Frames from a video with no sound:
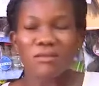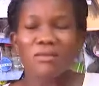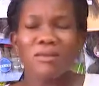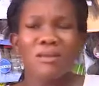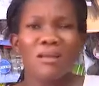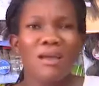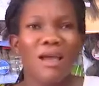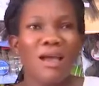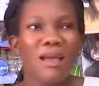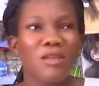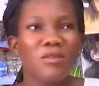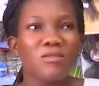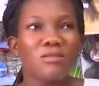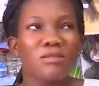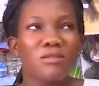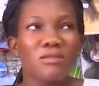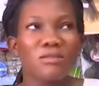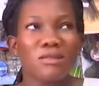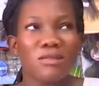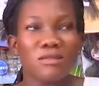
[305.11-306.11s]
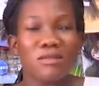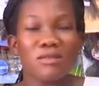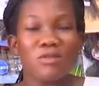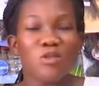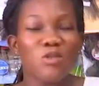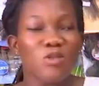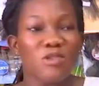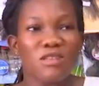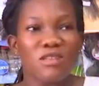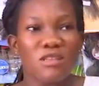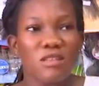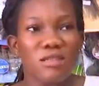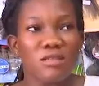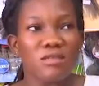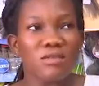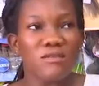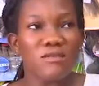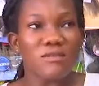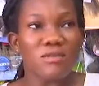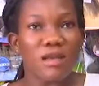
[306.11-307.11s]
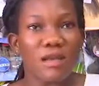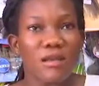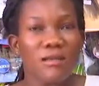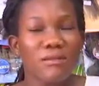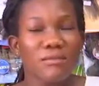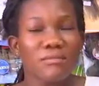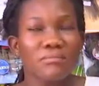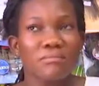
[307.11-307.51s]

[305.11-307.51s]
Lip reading: Okay. I don't listen to the negative side